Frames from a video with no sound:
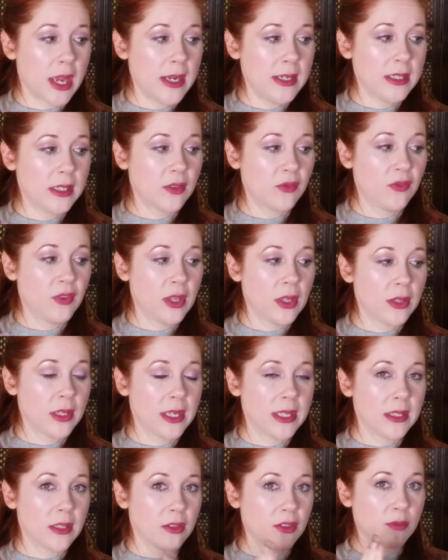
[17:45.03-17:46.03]
I just feel
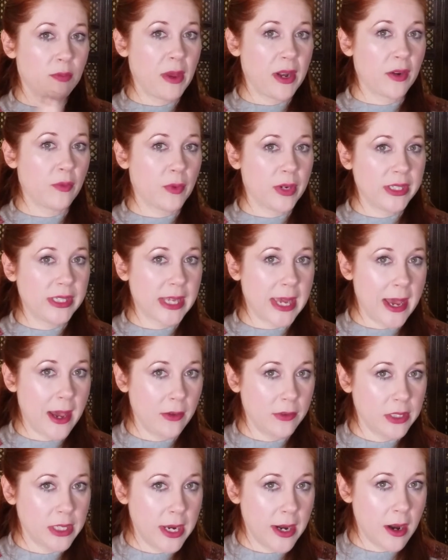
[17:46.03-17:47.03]
like there's better ones
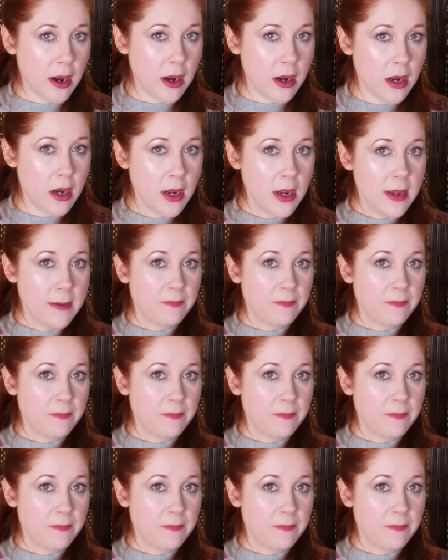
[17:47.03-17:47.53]
out there